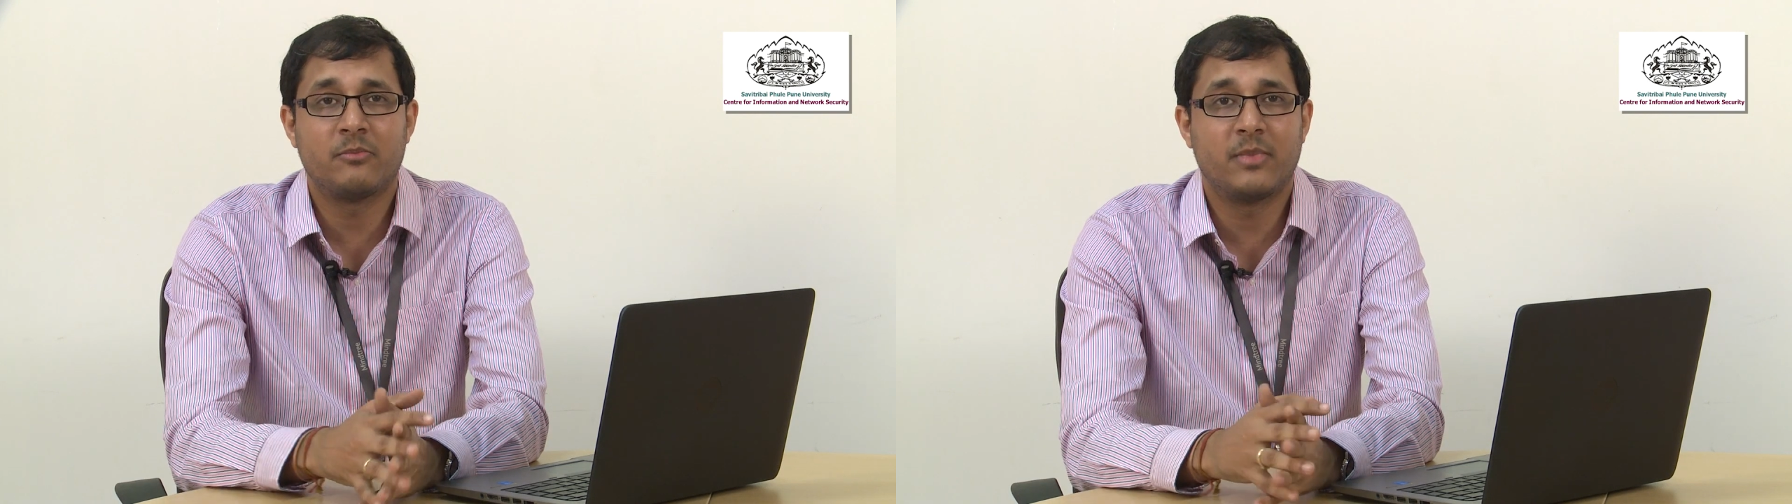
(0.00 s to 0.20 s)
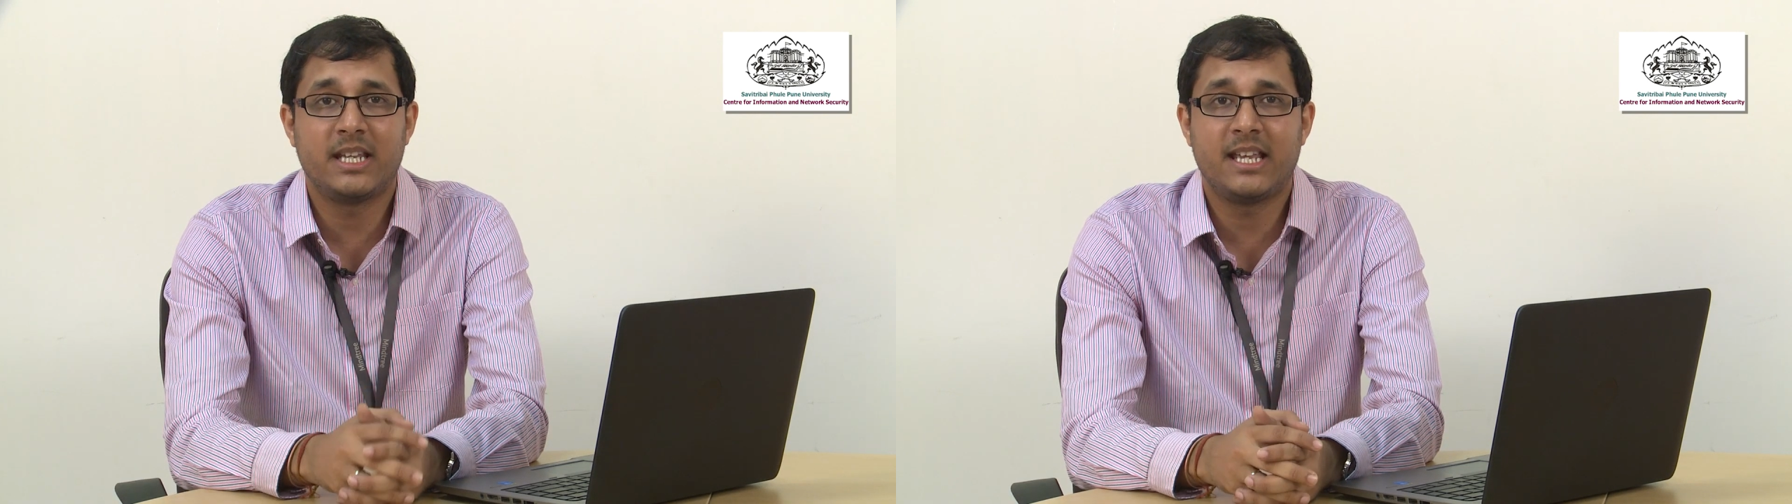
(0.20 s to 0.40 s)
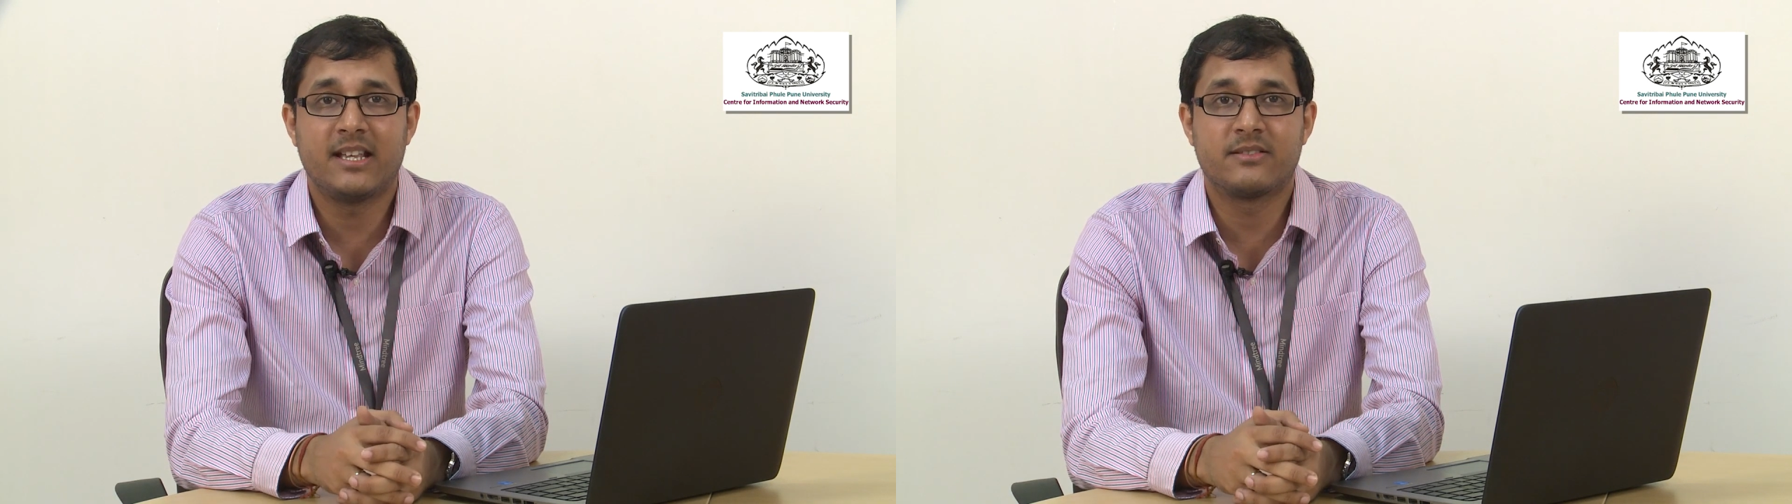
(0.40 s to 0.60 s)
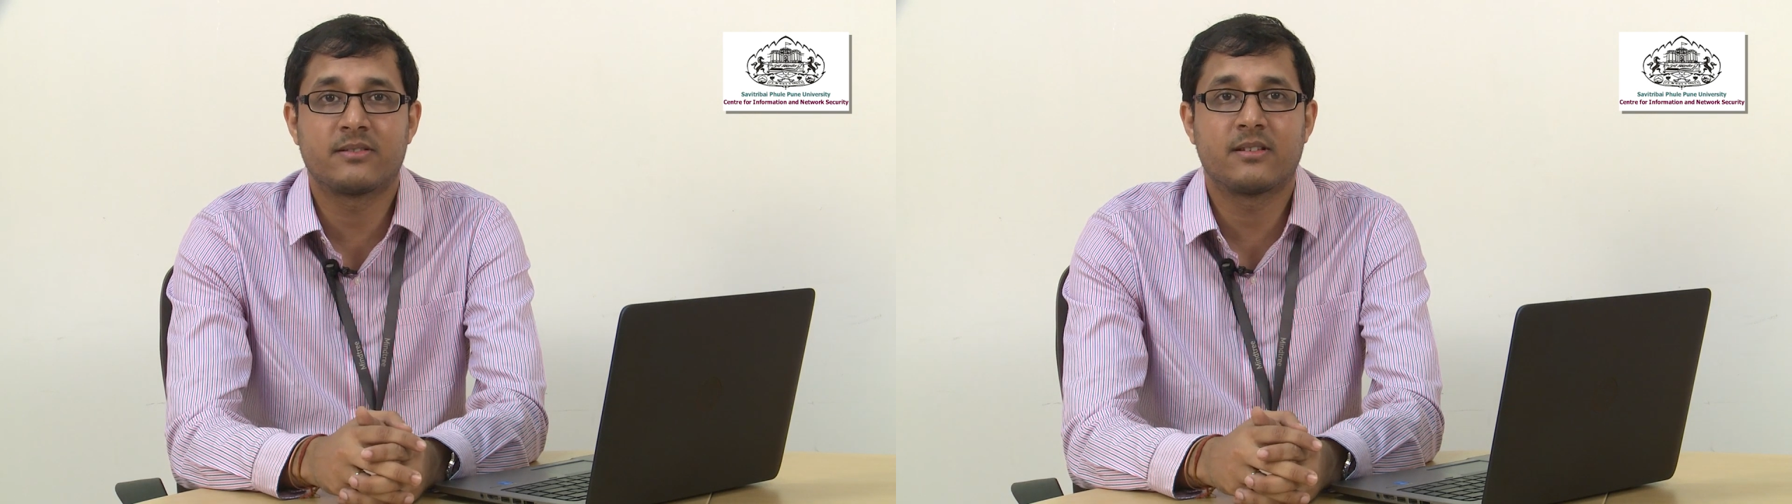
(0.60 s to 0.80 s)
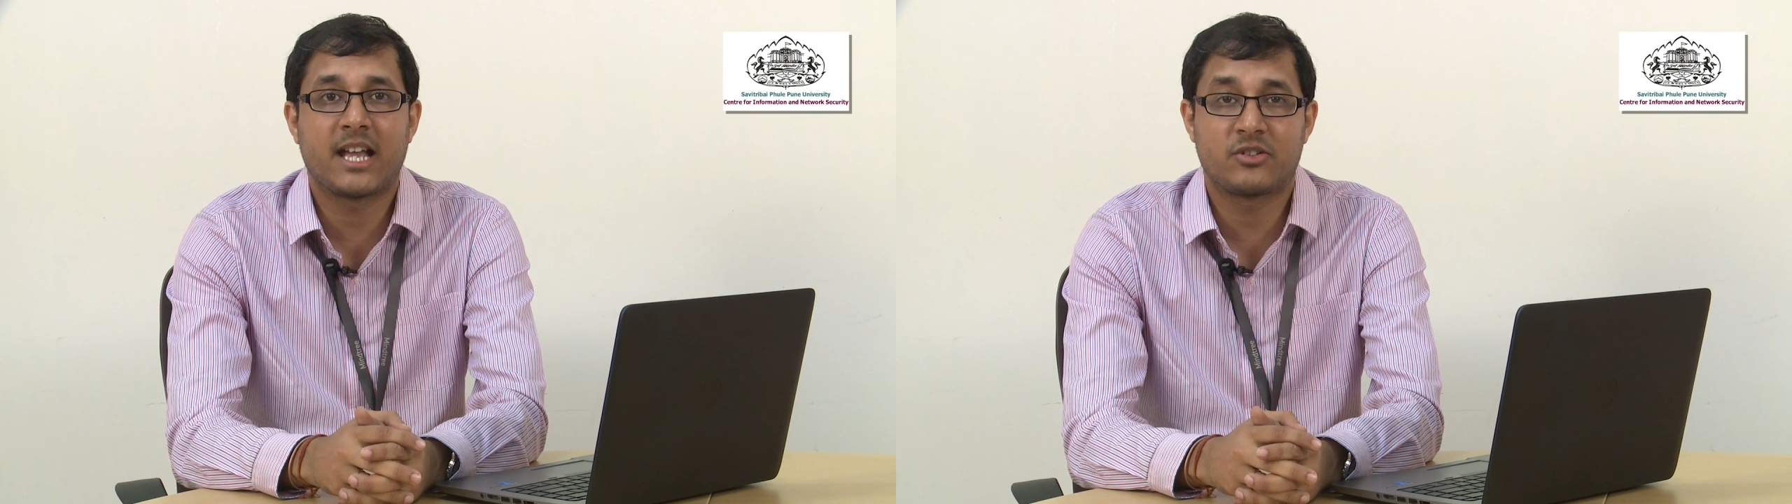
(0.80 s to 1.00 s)
money
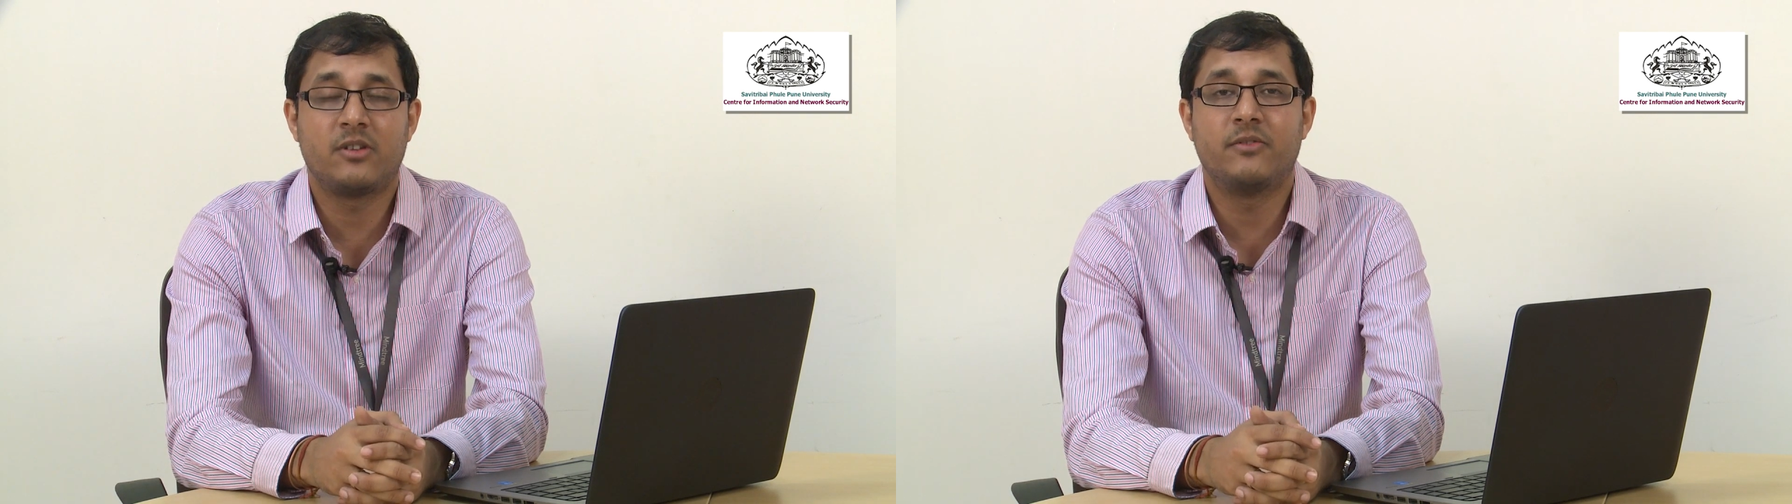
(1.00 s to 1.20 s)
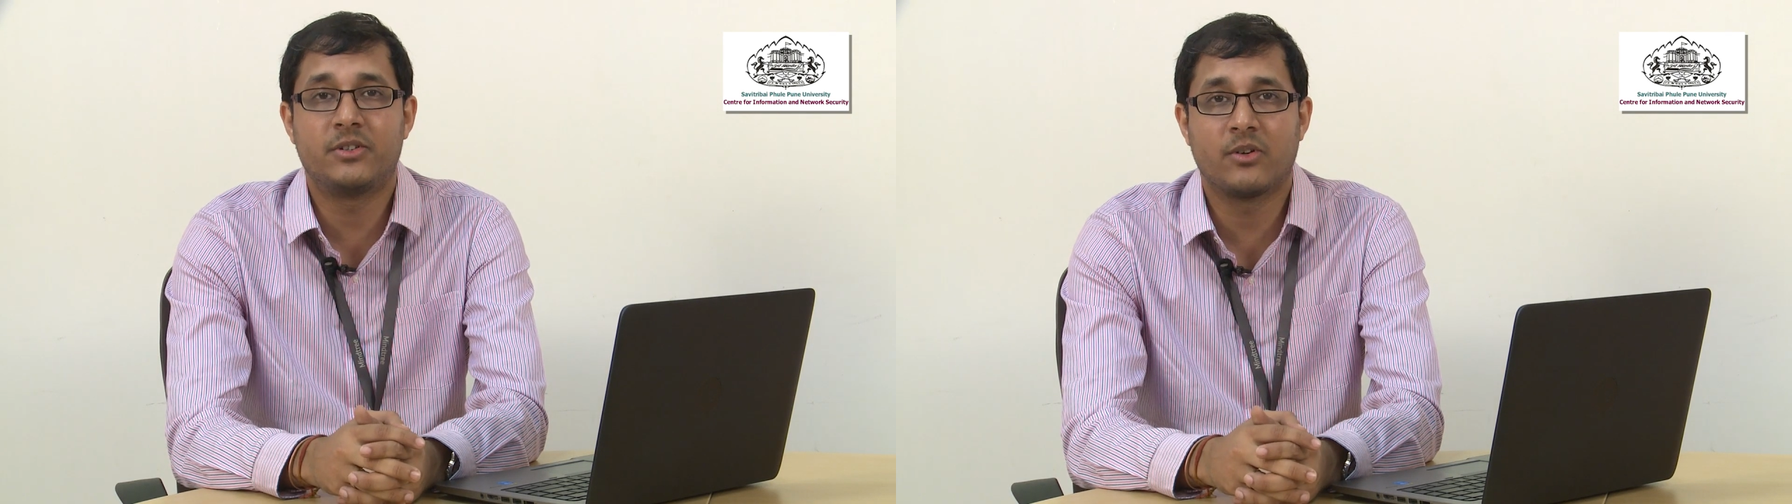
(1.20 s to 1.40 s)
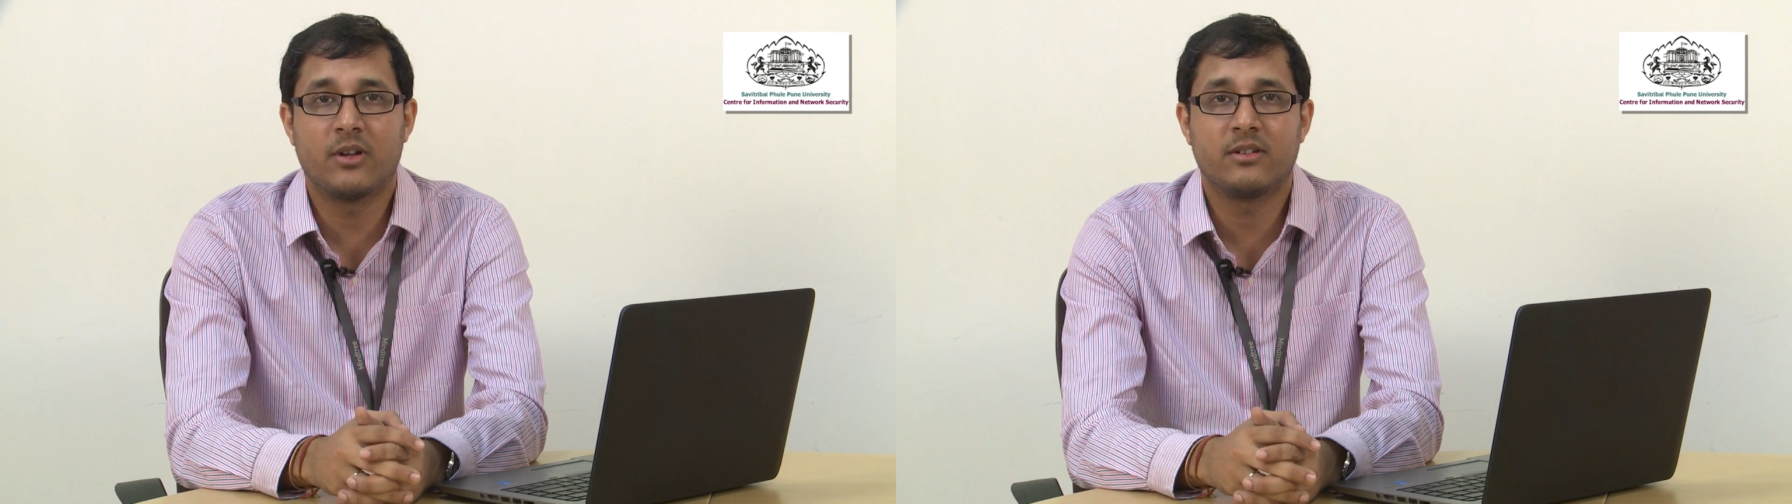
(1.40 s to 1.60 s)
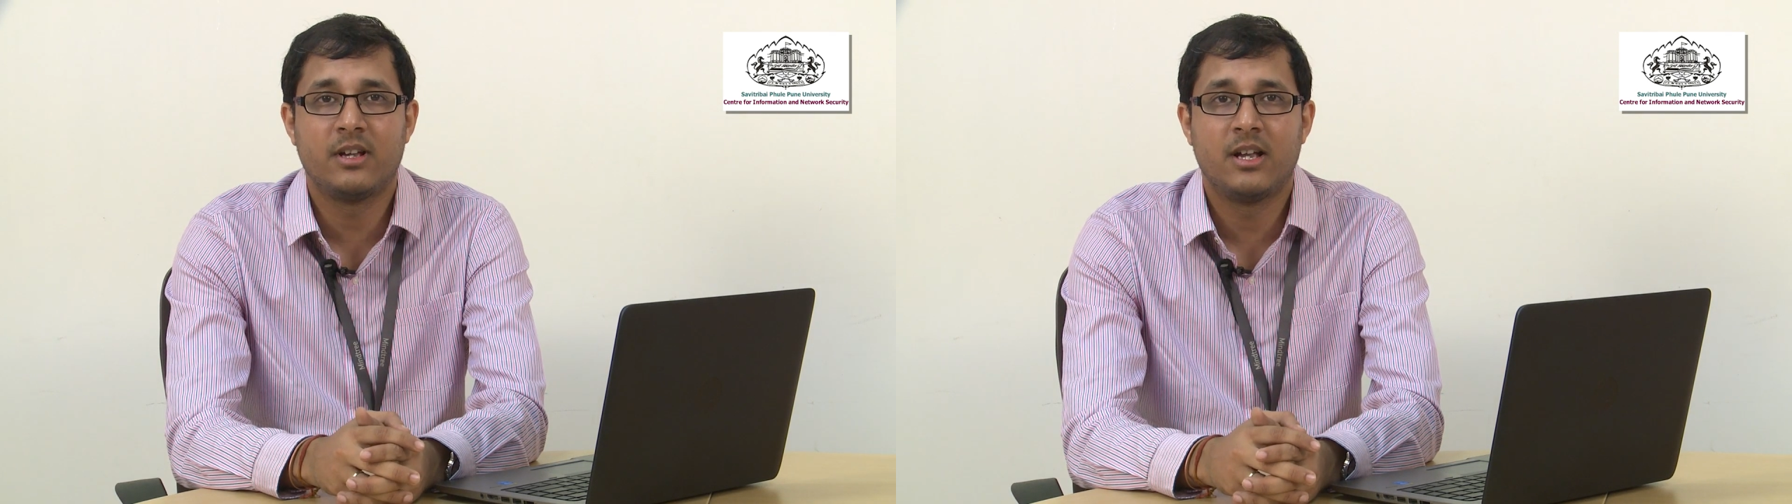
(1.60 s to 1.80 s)
is actually withdrawn.